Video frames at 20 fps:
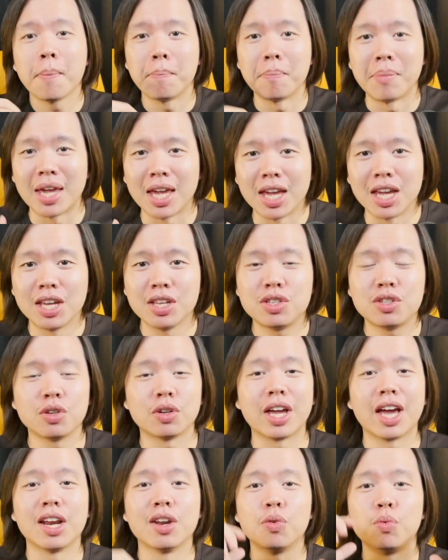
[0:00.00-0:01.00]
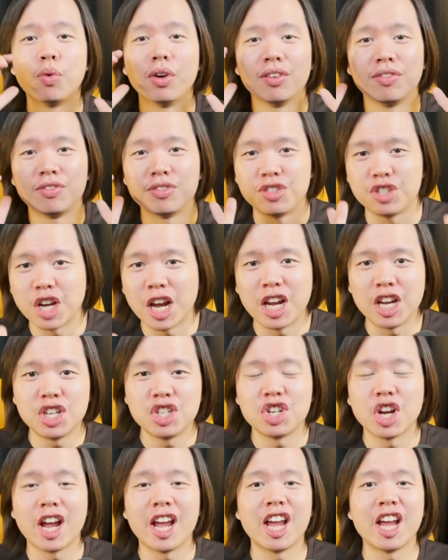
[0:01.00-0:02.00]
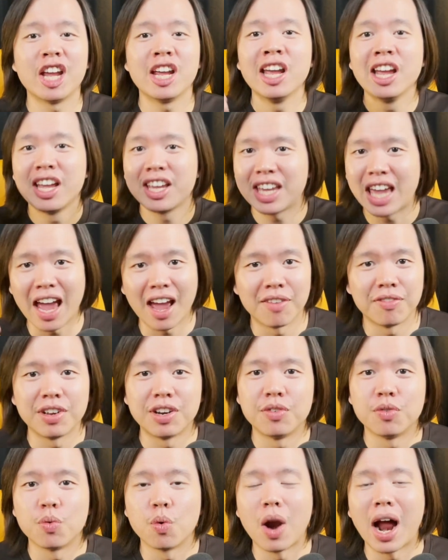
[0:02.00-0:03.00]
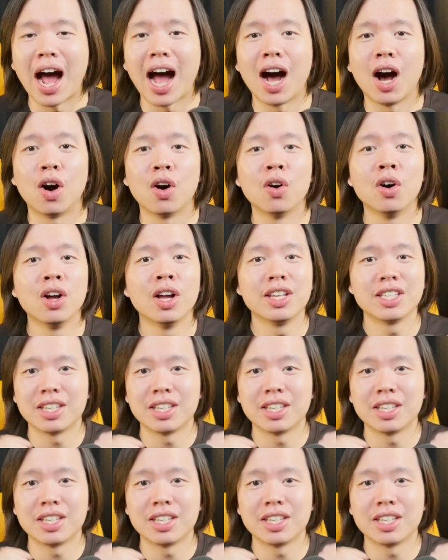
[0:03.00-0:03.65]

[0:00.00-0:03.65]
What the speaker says: Me, together with JJ, Kevin Rao,